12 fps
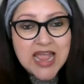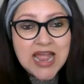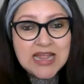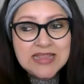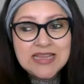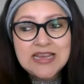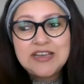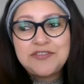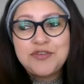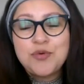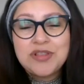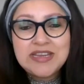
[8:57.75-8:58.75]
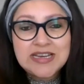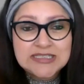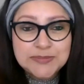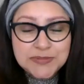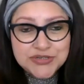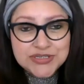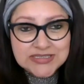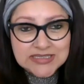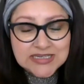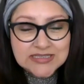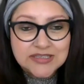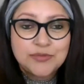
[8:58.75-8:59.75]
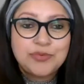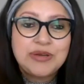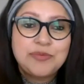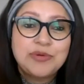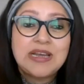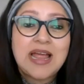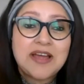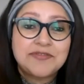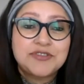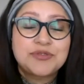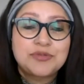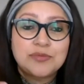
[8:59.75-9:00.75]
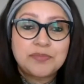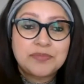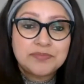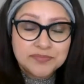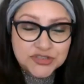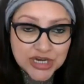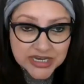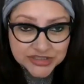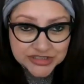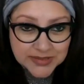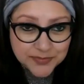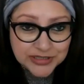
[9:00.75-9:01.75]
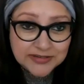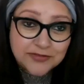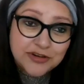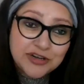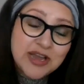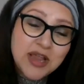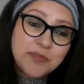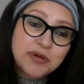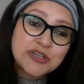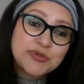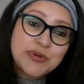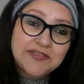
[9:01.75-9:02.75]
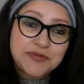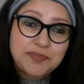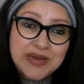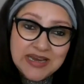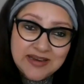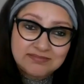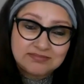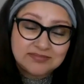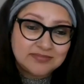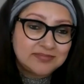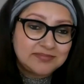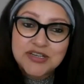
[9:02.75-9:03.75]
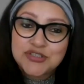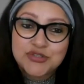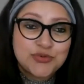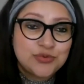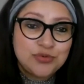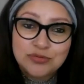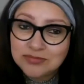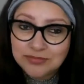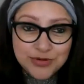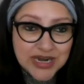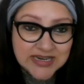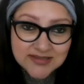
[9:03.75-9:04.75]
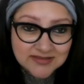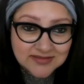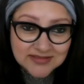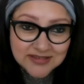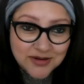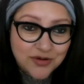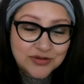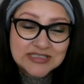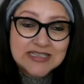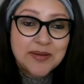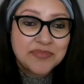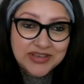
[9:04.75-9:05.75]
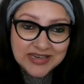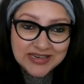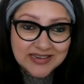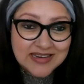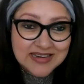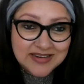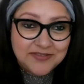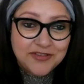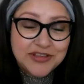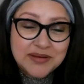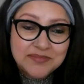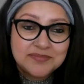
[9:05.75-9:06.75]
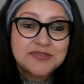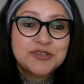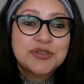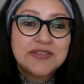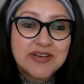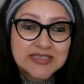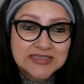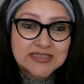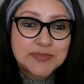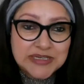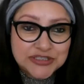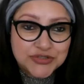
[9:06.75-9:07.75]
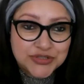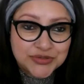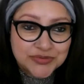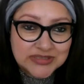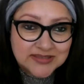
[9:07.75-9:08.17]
And then if you want the experience center, we will have to charge separately for it because have to pay a school rent or something for them to give us the space to use.